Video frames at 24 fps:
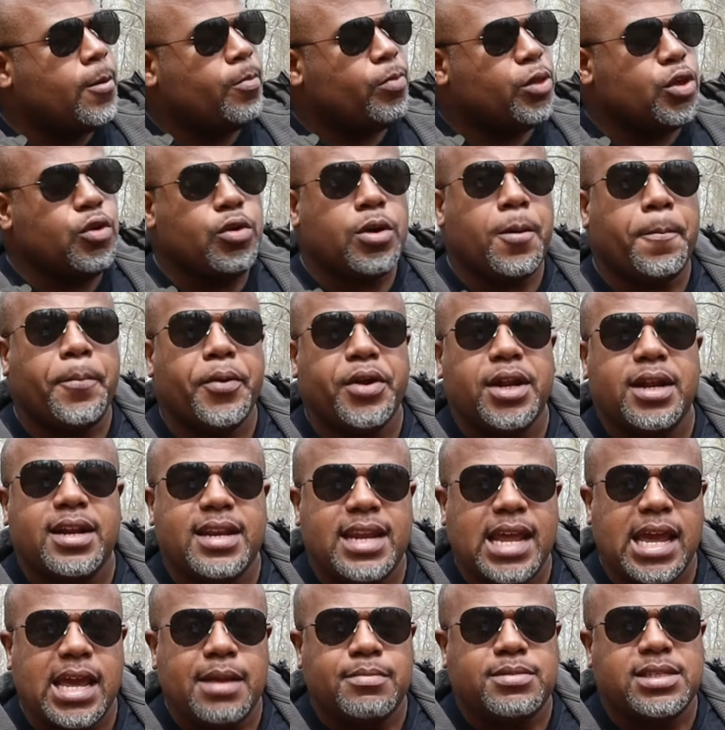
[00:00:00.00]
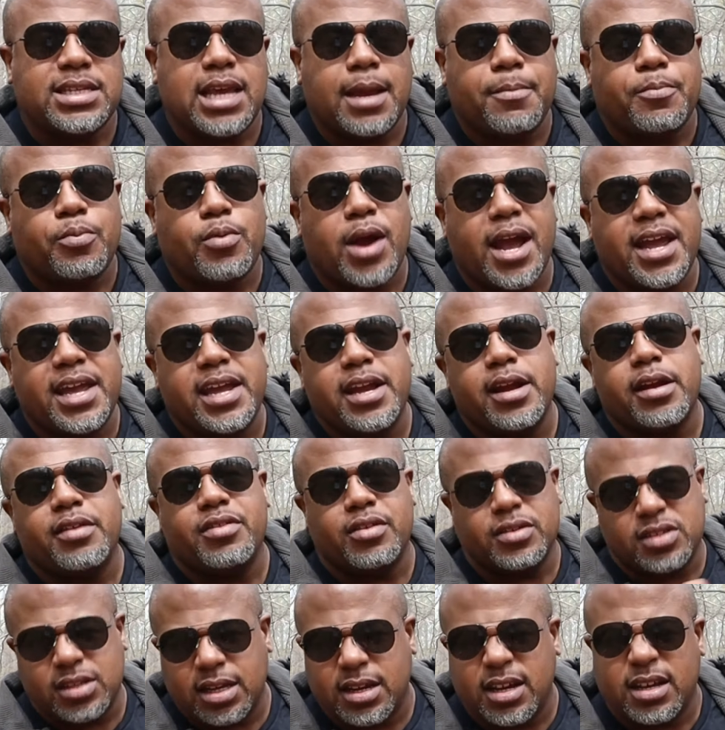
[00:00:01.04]
You can put a name tape right here.
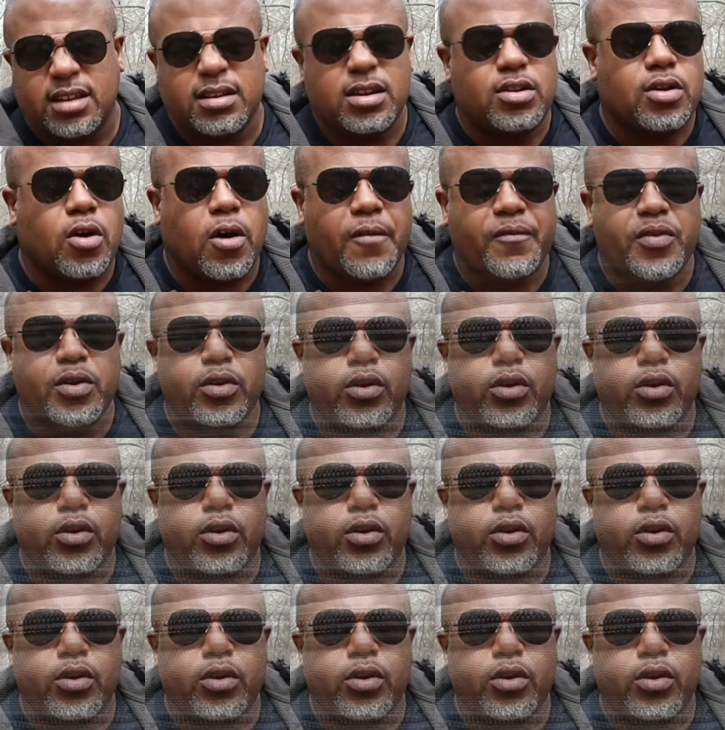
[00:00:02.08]
There's a, you know, if you